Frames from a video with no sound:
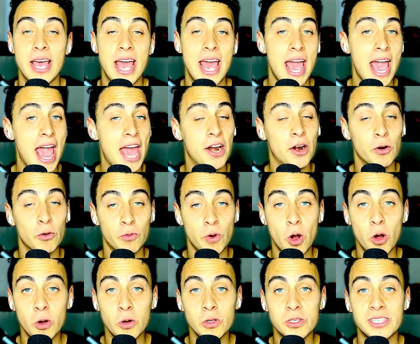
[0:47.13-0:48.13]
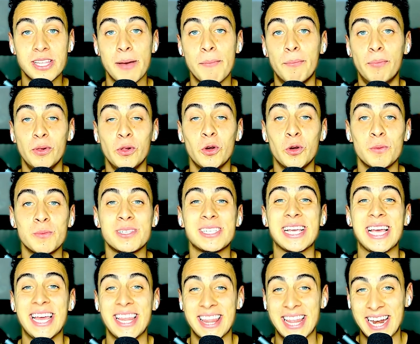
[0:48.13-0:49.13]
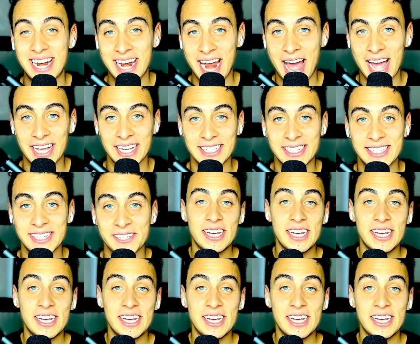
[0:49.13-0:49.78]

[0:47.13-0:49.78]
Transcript: and a rose that blooms in the night.